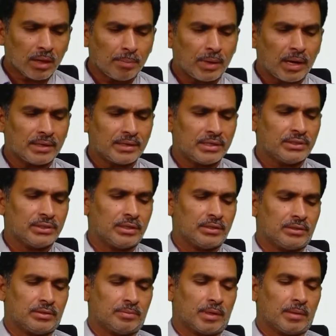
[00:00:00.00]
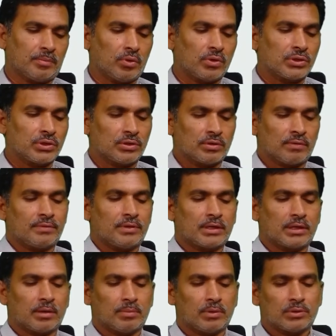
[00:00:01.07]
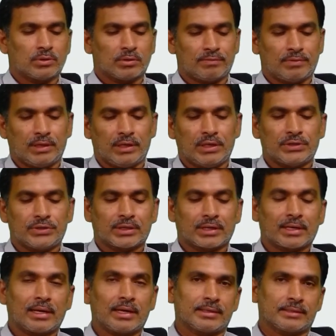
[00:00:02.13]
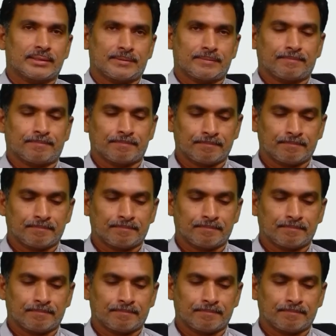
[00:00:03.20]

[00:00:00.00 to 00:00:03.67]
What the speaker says: partitions, proportions of the tuples of each class.